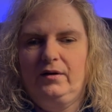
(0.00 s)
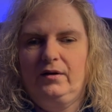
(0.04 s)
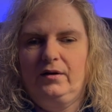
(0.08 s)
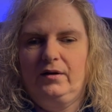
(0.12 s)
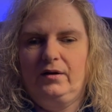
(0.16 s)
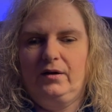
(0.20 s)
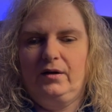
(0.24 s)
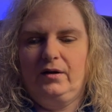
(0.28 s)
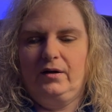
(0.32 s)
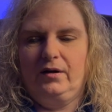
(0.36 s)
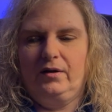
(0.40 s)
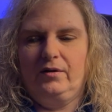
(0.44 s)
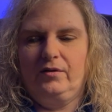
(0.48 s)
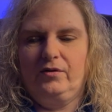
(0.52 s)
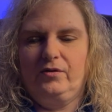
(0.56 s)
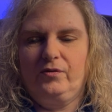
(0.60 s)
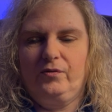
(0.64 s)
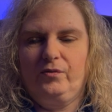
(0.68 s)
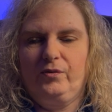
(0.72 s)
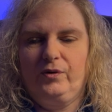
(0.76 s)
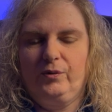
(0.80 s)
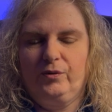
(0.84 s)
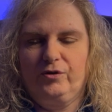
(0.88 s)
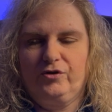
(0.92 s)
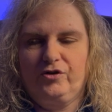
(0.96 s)

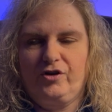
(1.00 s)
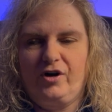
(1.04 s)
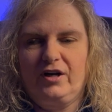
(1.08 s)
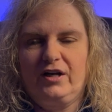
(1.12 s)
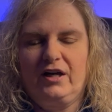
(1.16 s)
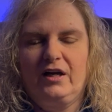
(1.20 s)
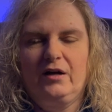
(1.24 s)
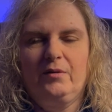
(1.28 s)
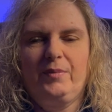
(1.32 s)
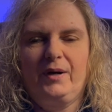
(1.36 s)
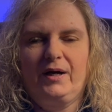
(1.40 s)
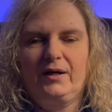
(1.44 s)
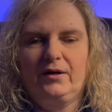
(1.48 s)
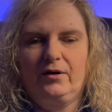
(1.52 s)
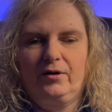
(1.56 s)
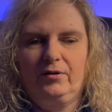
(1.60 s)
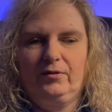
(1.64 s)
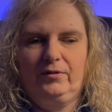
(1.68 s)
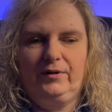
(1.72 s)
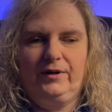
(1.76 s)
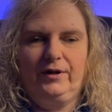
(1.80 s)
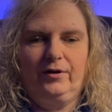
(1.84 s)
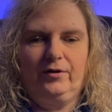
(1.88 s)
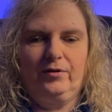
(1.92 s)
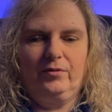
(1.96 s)
we were talking about
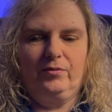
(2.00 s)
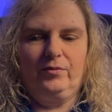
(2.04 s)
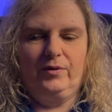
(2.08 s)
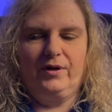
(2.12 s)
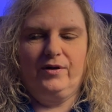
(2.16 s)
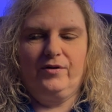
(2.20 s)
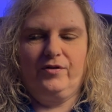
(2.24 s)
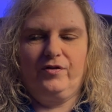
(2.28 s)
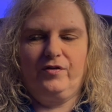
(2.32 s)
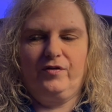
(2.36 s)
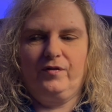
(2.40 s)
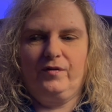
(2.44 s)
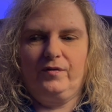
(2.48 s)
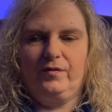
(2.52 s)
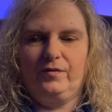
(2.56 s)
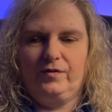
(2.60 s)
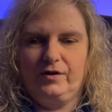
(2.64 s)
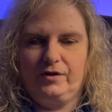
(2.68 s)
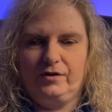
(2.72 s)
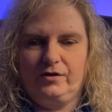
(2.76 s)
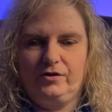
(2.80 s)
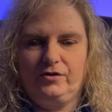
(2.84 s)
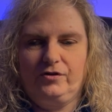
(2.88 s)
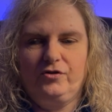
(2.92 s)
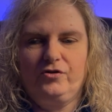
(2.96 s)
earlier with
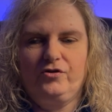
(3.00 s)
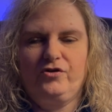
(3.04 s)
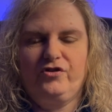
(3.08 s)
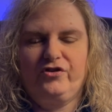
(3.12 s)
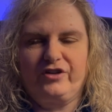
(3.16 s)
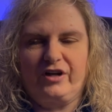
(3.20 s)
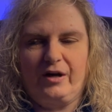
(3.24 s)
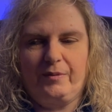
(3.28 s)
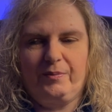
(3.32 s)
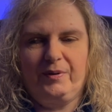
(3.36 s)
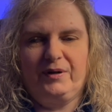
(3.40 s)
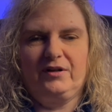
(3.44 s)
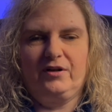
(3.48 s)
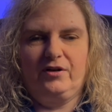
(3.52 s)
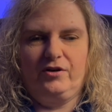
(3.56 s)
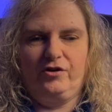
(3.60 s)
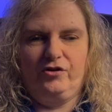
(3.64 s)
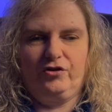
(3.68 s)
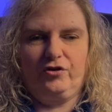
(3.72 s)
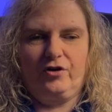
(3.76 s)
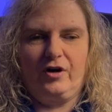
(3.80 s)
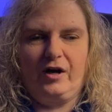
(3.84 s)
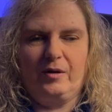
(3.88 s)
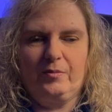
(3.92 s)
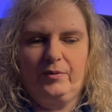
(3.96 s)
the stopping to
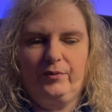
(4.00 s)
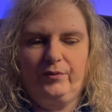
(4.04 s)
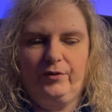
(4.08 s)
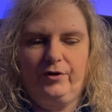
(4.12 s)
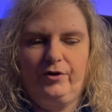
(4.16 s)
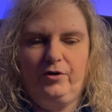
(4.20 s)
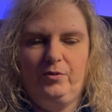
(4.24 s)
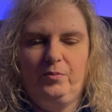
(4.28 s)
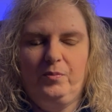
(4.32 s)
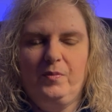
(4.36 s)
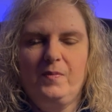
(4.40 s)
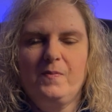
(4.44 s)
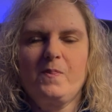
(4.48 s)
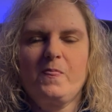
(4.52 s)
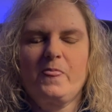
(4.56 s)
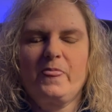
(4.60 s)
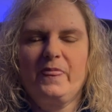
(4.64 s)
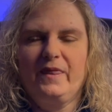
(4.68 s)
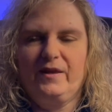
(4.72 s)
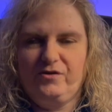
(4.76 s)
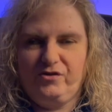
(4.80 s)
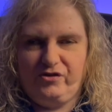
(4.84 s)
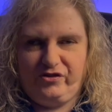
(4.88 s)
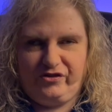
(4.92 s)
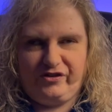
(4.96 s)
describe a room.
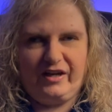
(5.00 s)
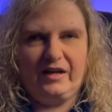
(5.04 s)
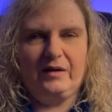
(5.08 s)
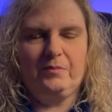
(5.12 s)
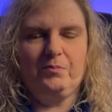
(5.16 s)
Same